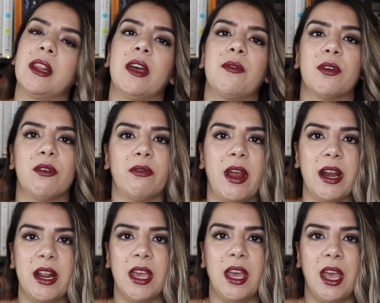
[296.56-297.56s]
love her
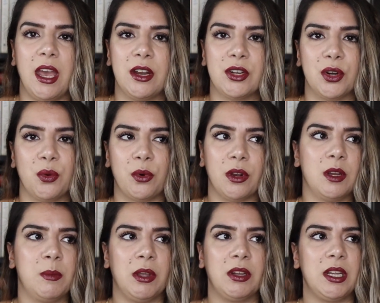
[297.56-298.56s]
writing, and her
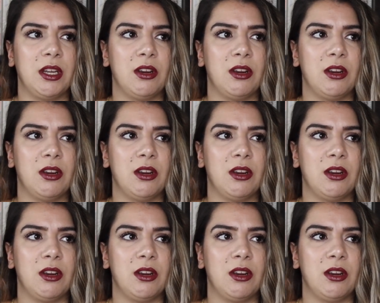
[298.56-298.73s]
world building,